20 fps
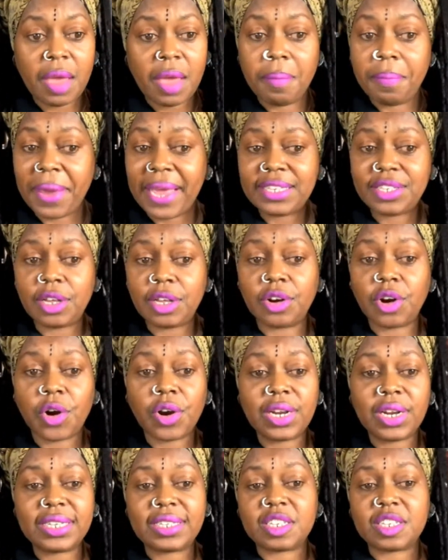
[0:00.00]
based on
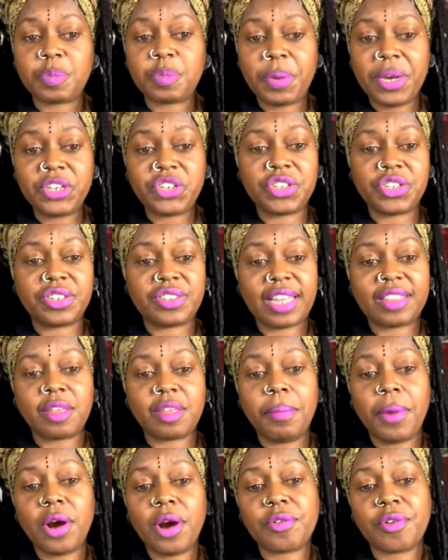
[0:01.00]
early suspicions that
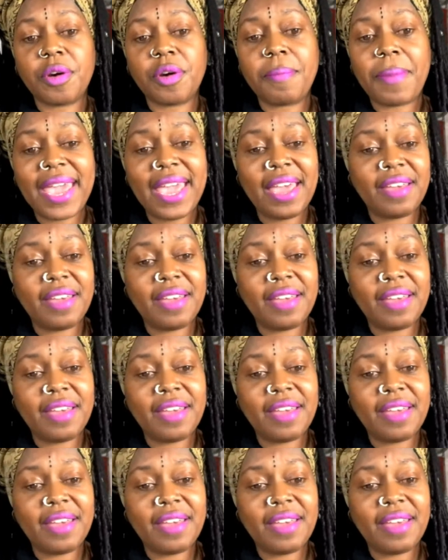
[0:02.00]
the murderer may